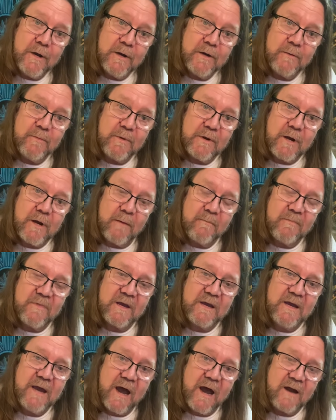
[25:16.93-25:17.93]
to become the
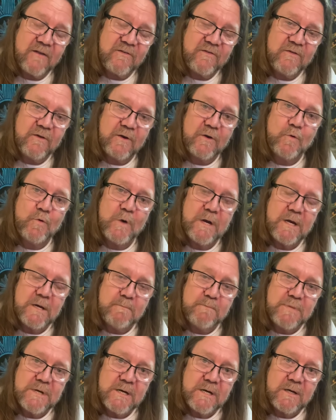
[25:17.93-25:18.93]
catch, the queen of
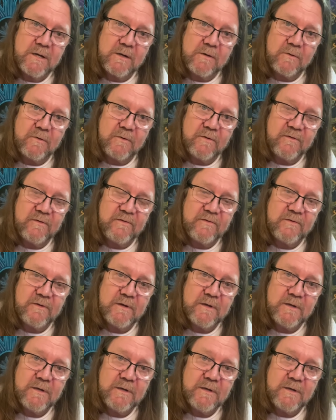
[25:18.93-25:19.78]
pentacles.